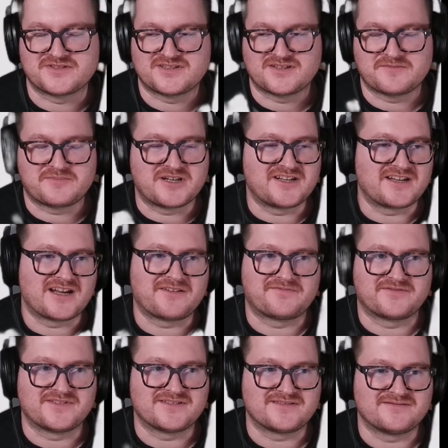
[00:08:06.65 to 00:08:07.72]
to PDF
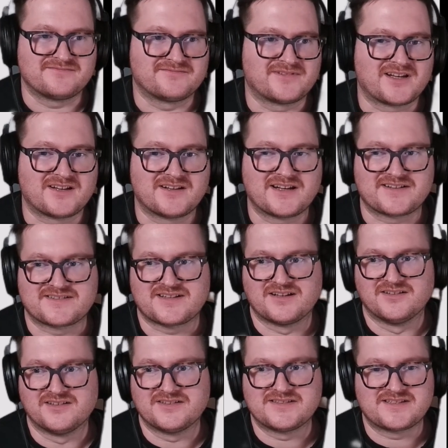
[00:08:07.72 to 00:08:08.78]
and
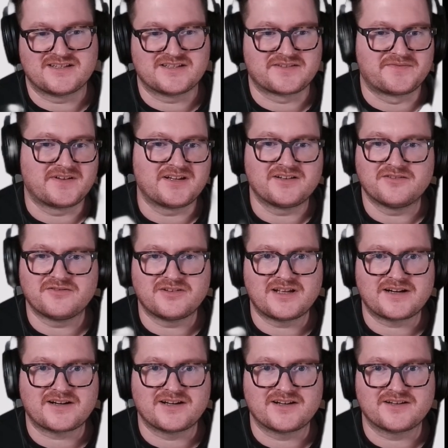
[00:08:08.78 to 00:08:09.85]
Excel and CSV and all
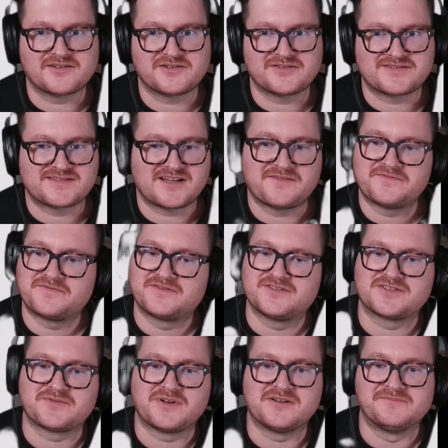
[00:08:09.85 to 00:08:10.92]
that kind of good stuff
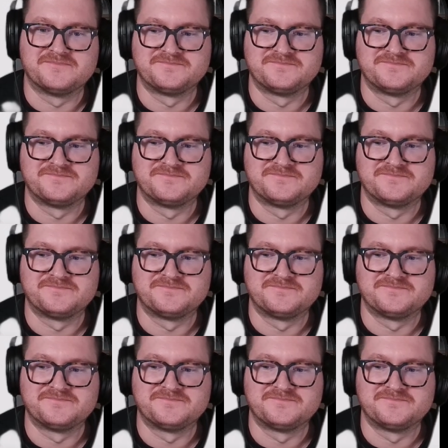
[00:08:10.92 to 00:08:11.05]
as well.